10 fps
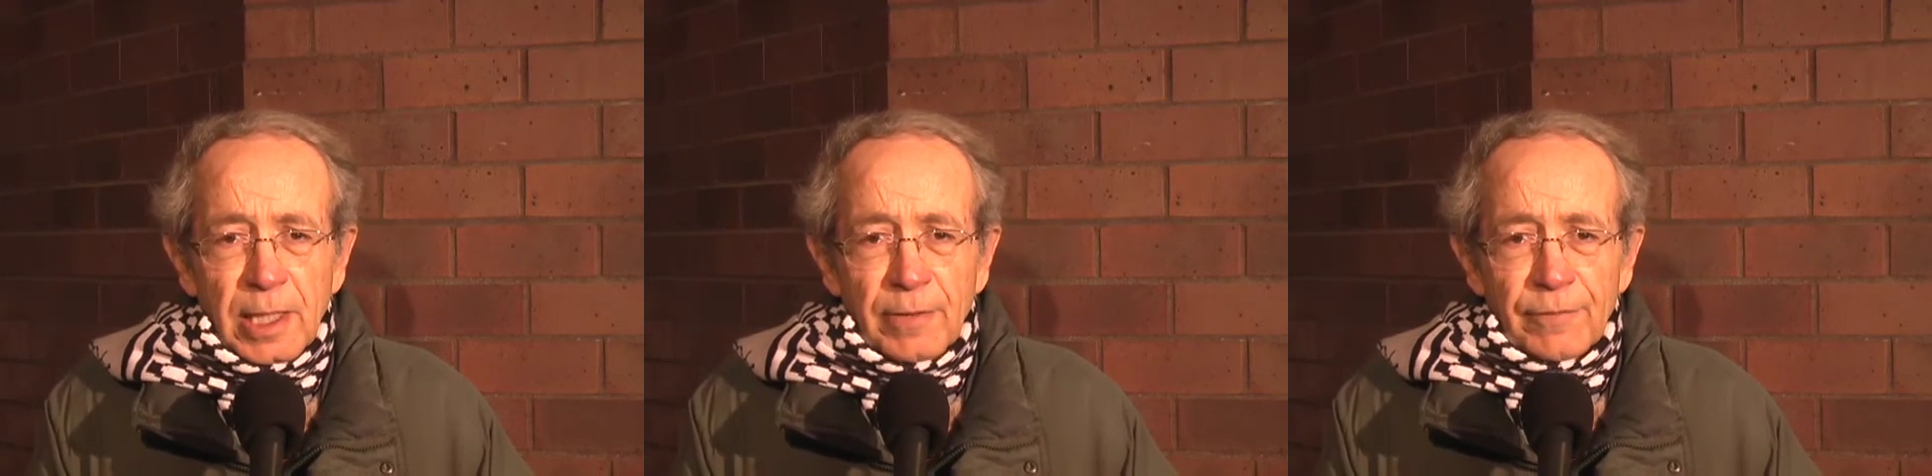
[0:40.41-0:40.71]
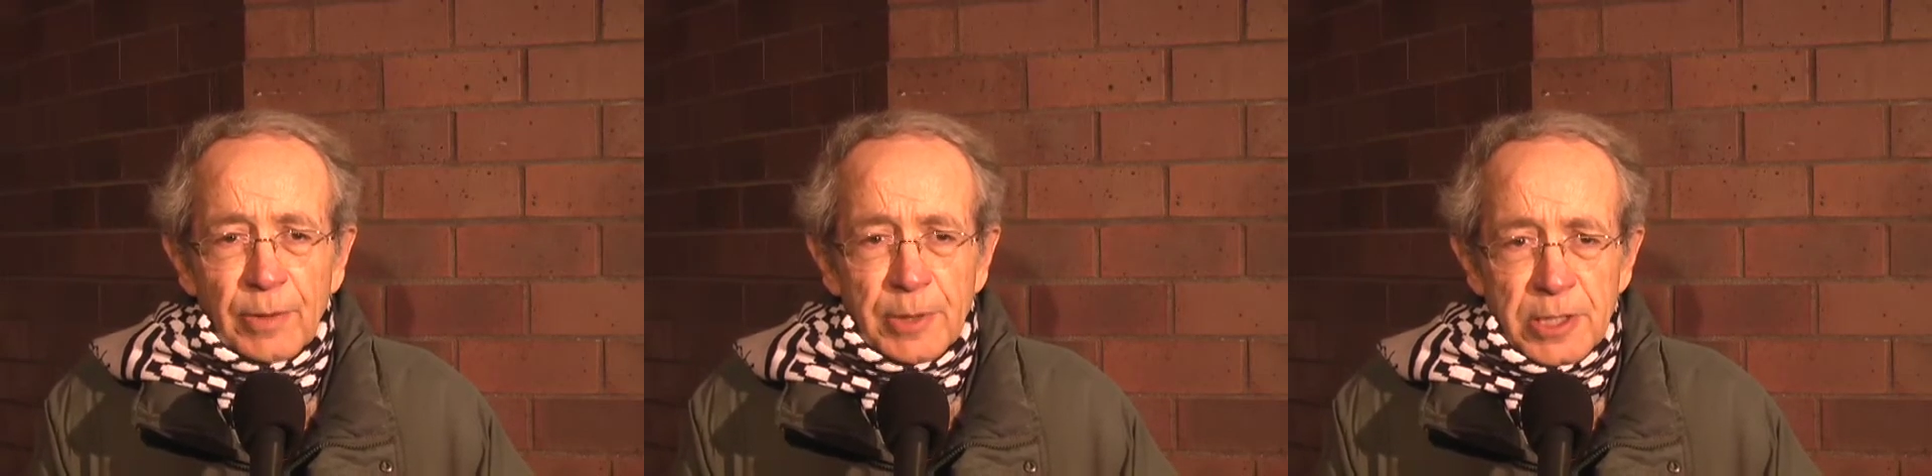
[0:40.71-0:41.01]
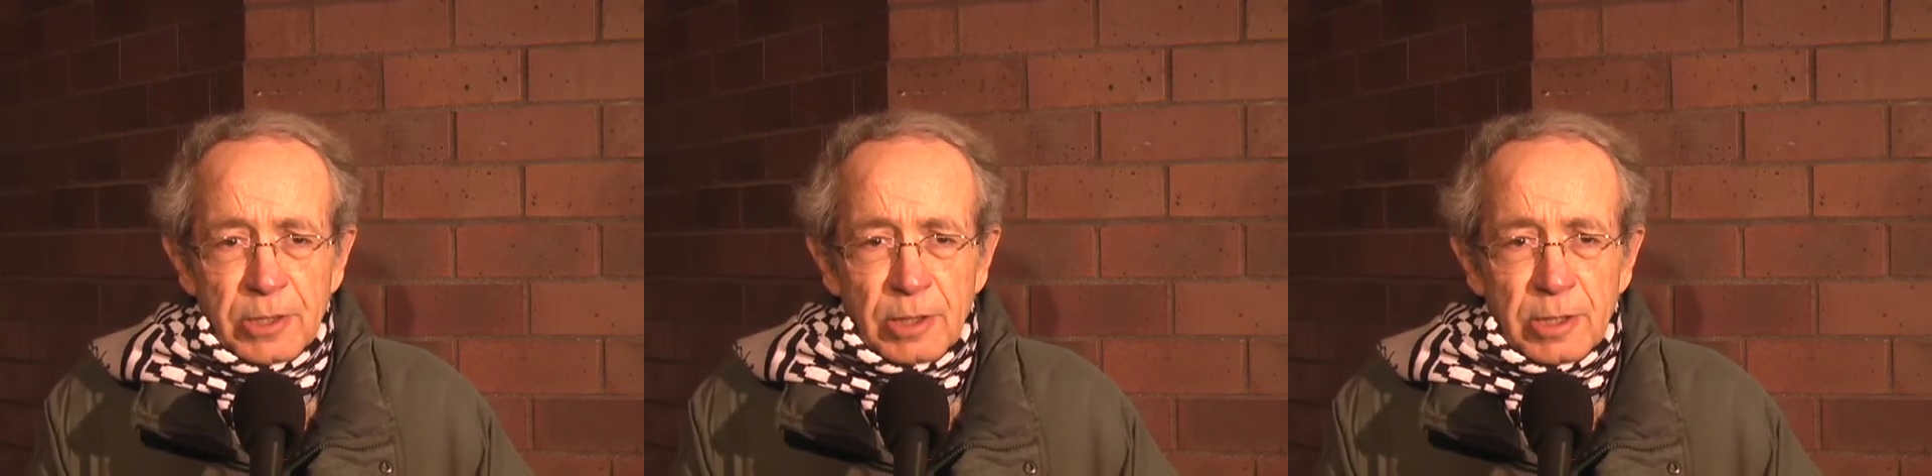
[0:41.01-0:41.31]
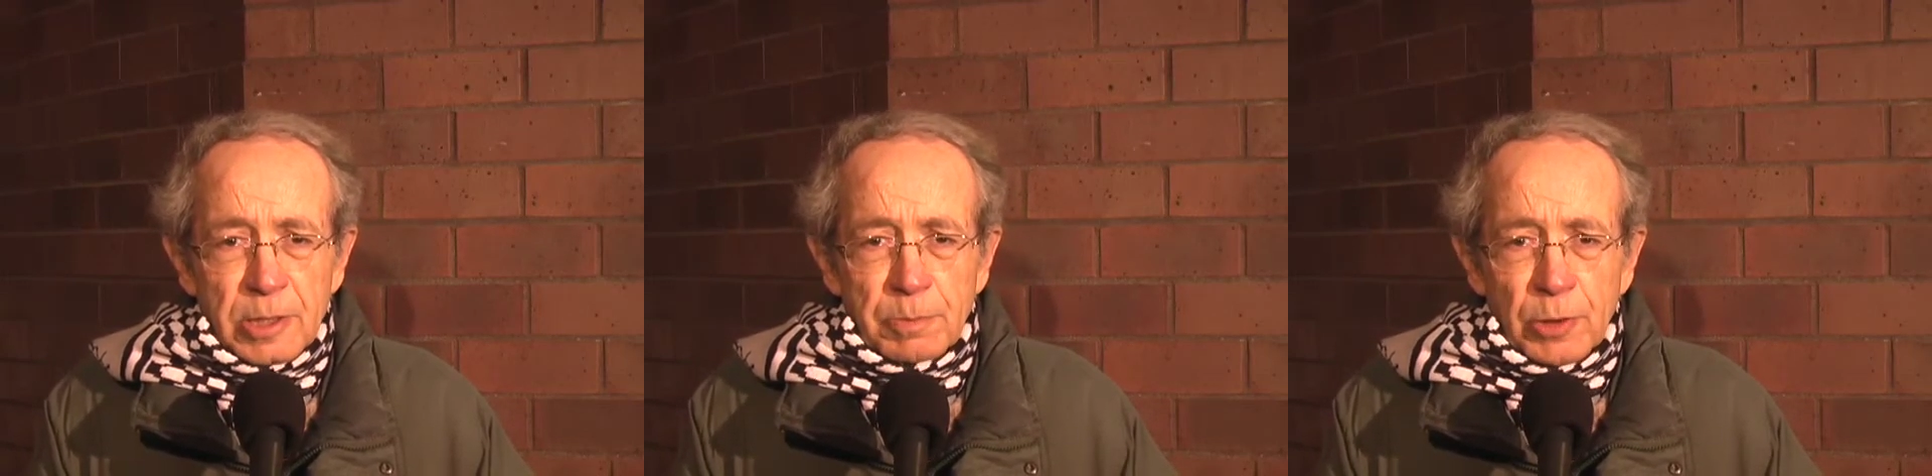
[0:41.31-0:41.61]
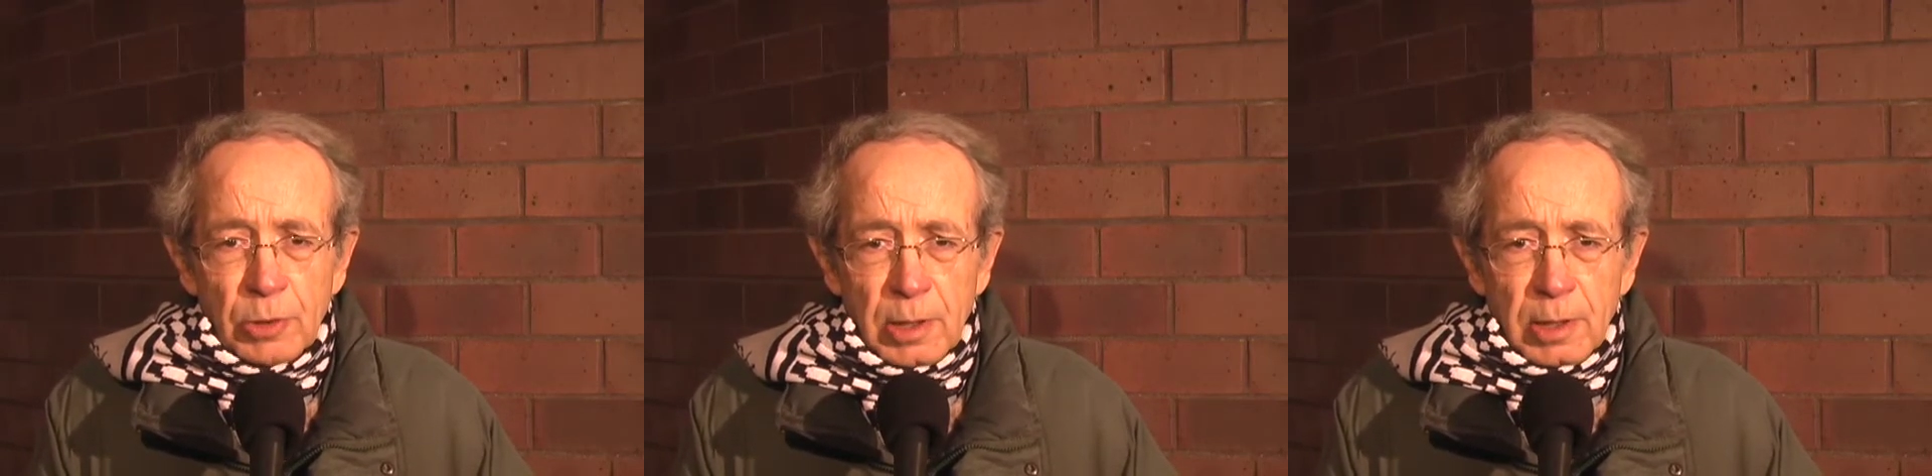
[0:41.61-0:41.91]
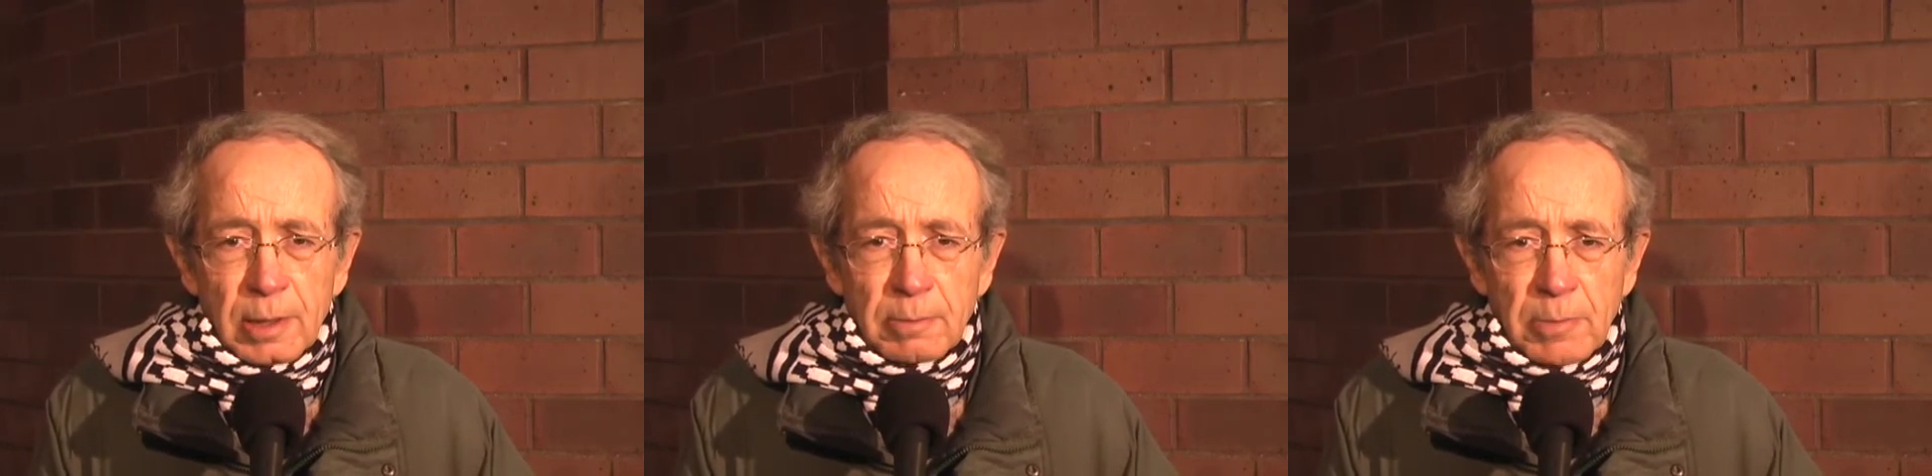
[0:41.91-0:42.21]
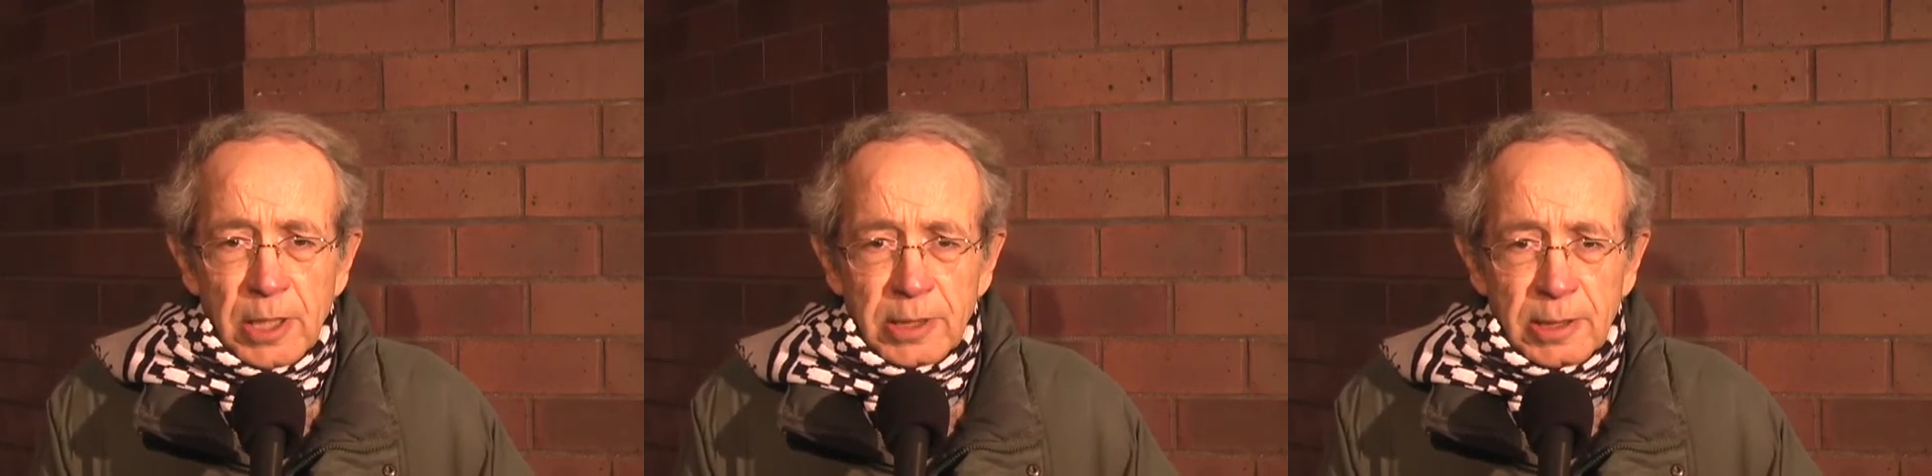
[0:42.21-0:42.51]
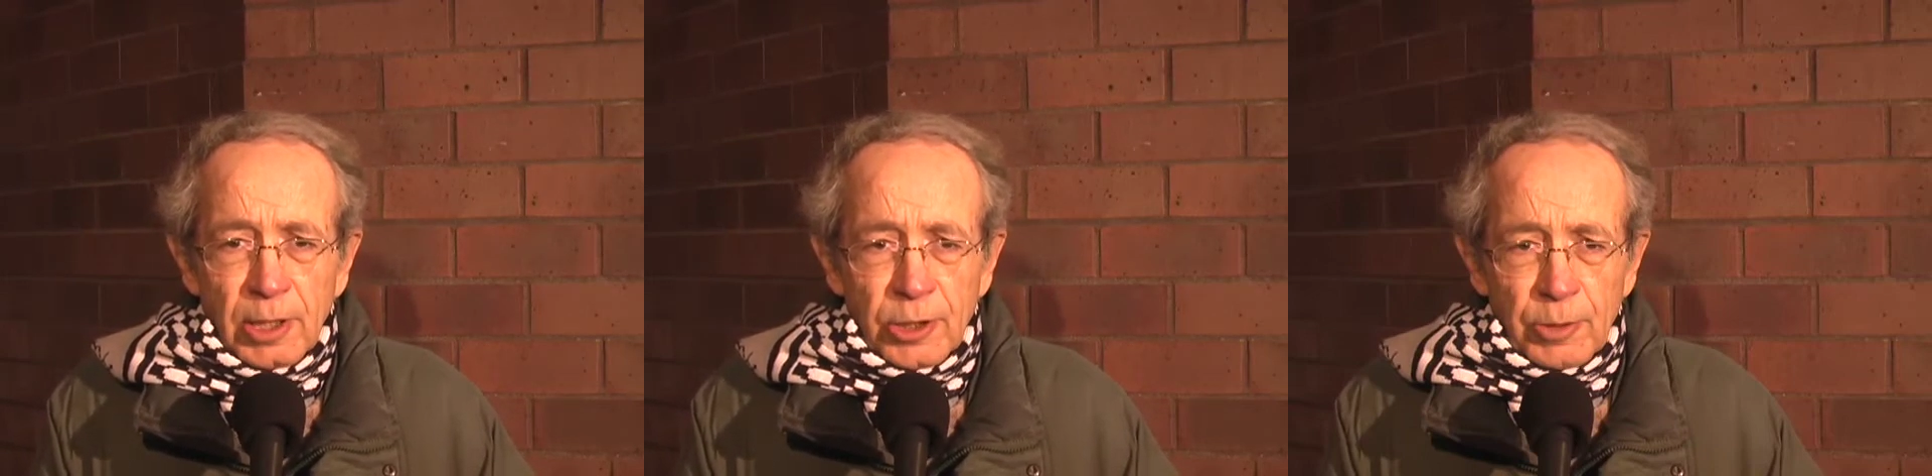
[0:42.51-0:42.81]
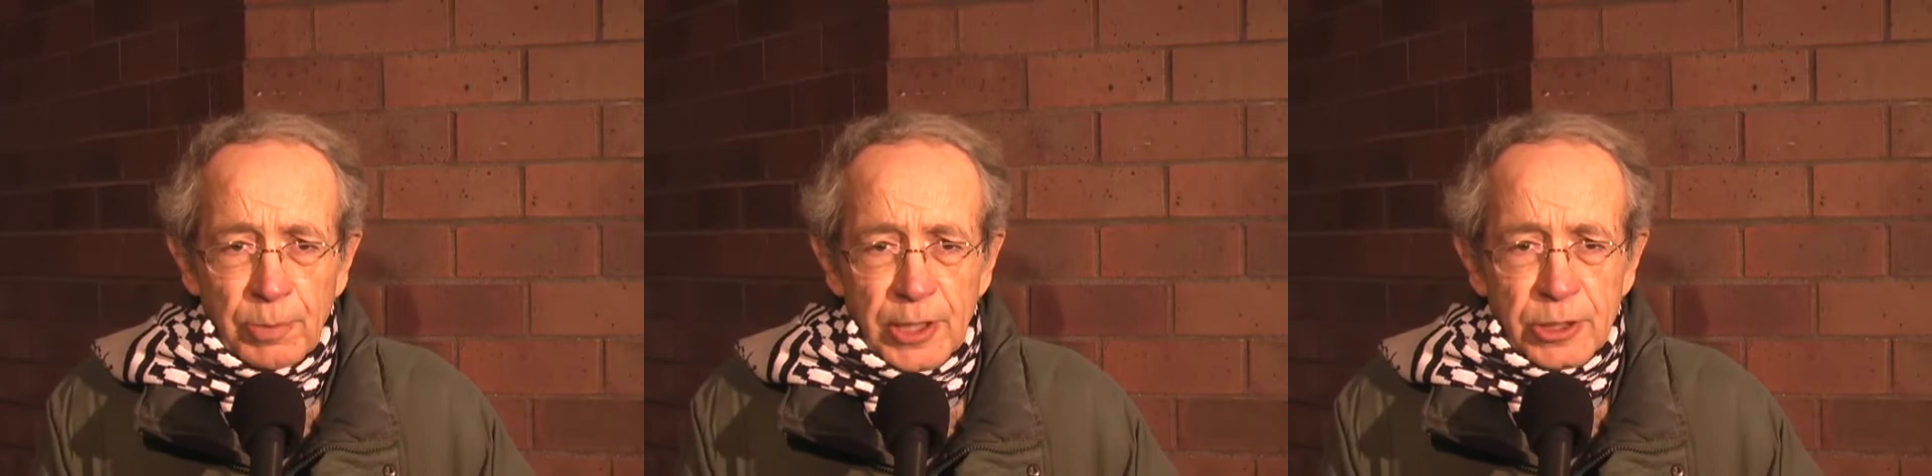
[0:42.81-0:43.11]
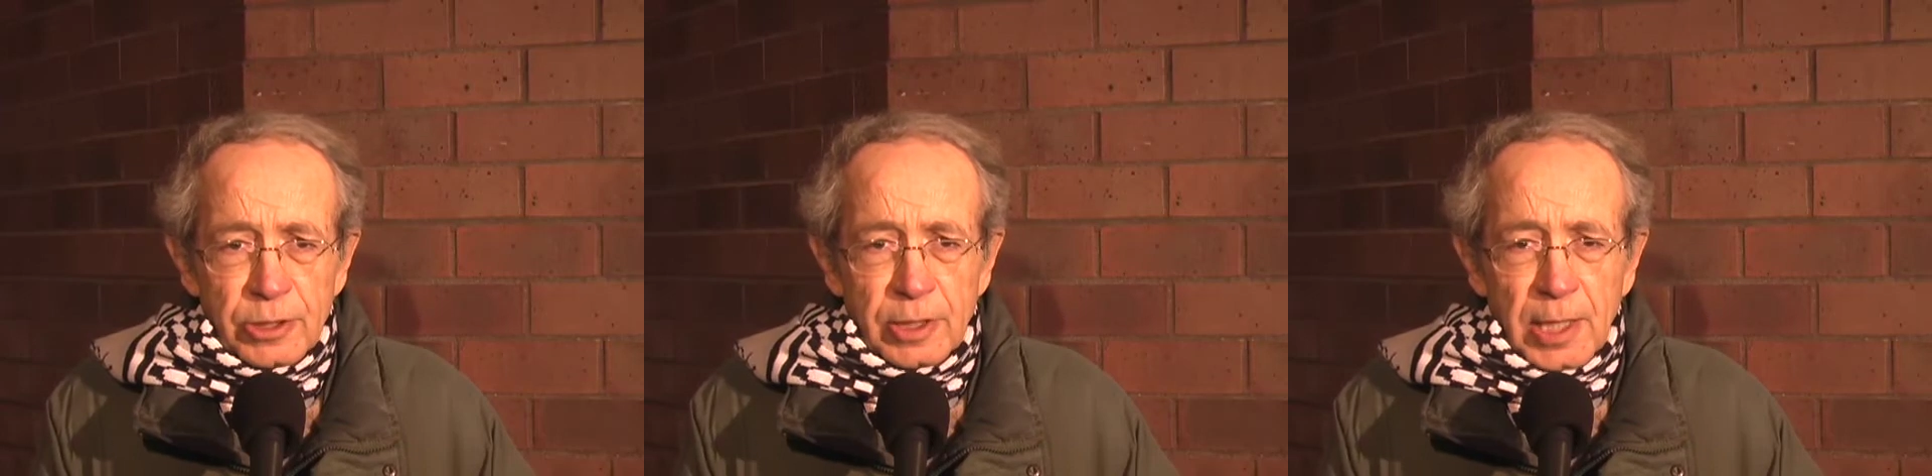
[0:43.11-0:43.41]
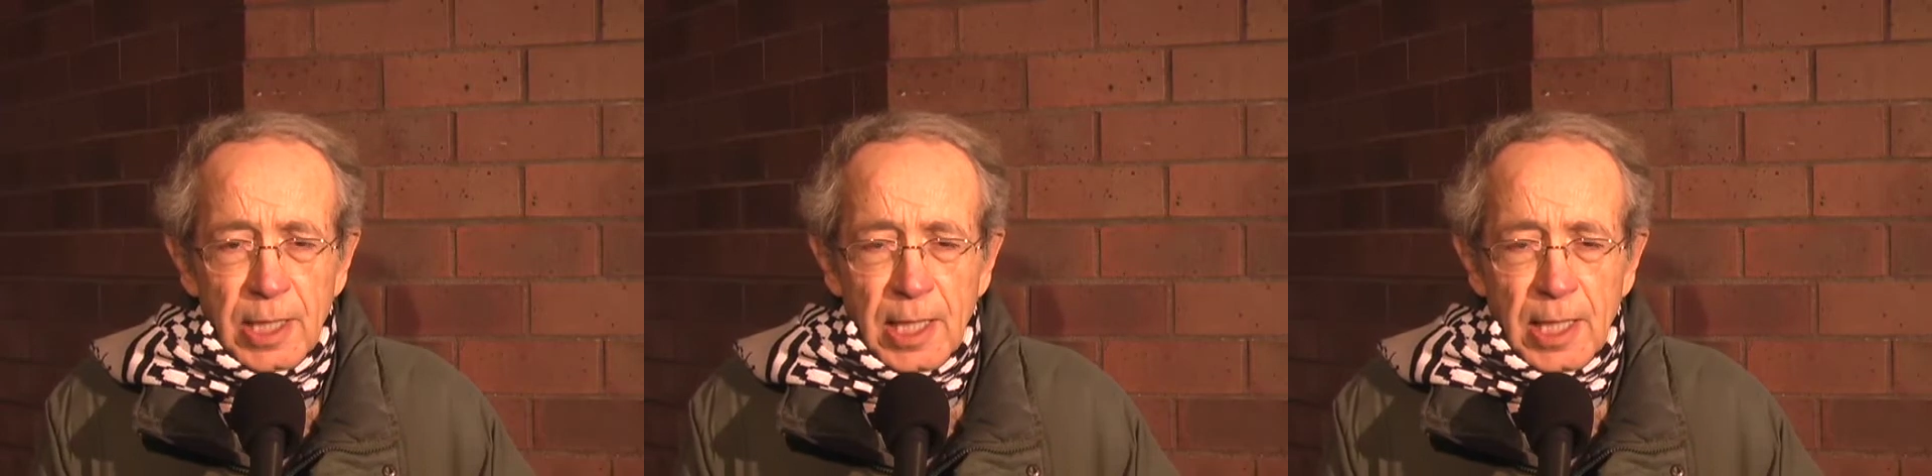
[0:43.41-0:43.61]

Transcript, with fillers: from Israel's brutal military occupation